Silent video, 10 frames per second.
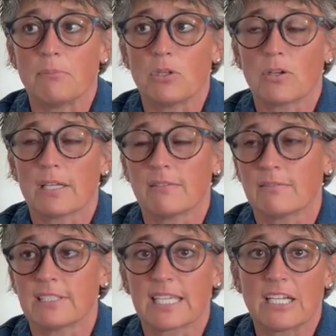You can
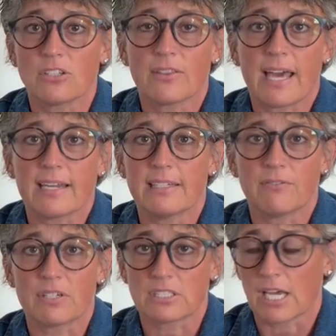schedule that at
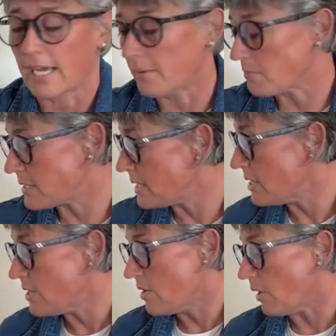different times
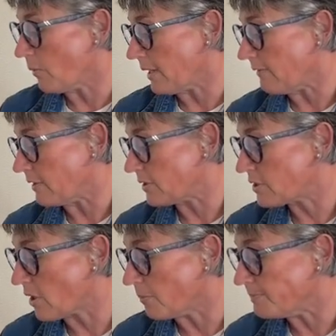or whatever.
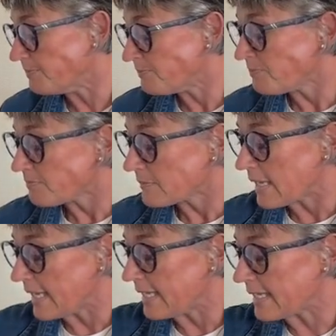So
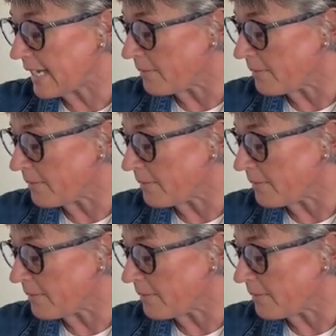it,